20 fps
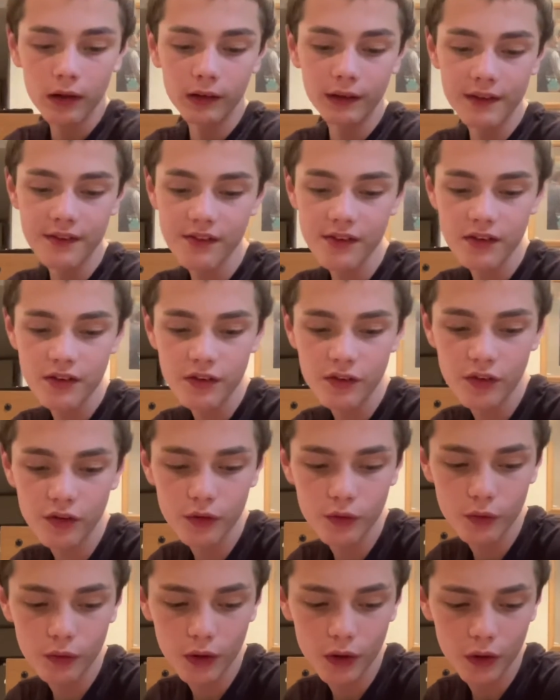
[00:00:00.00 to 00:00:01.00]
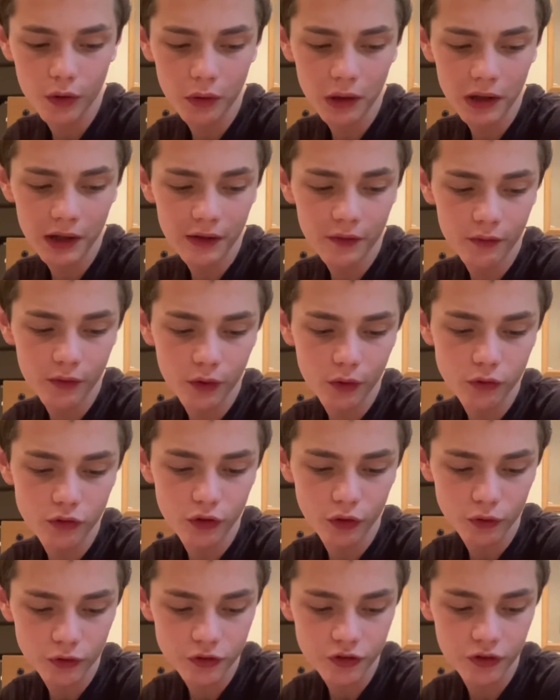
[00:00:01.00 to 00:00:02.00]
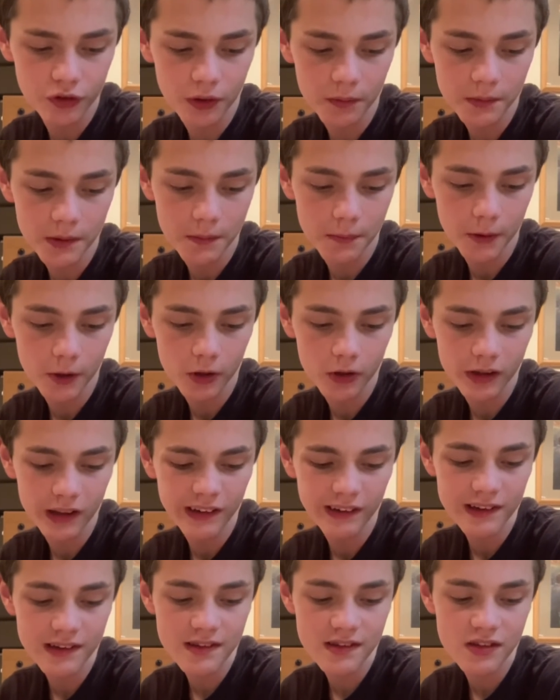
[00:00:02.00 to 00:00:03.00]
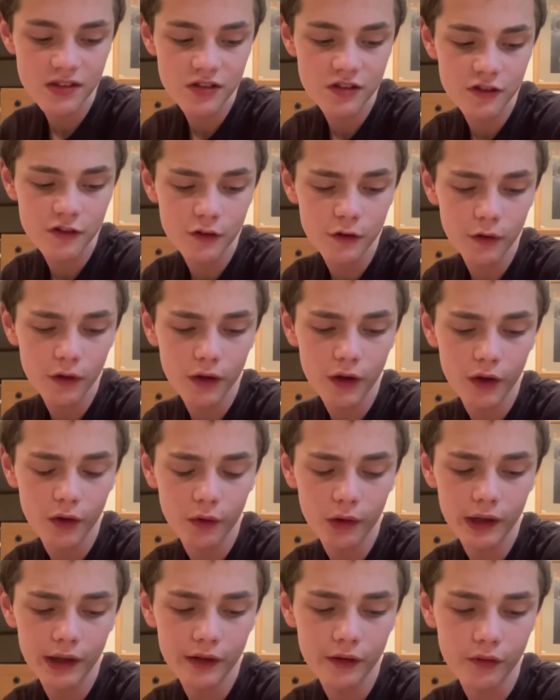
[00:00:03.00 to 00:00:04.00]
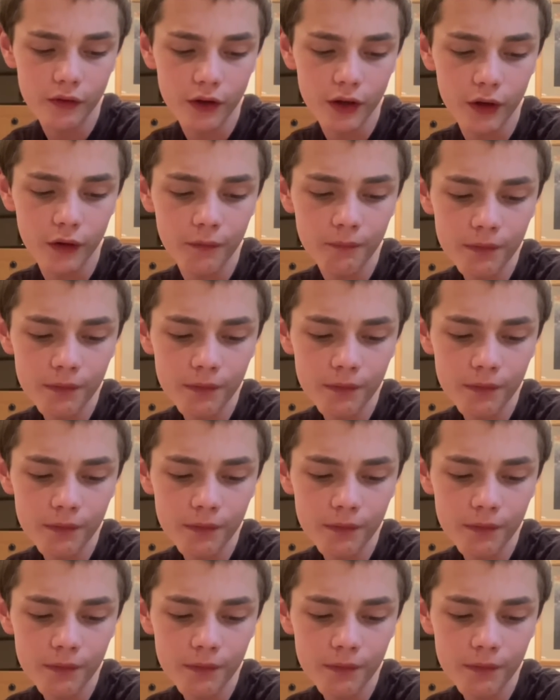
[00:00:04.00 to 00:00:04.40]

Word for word: Listen to, oh, I don't know, don't shoot up the party. Listen to, oh, I don't know,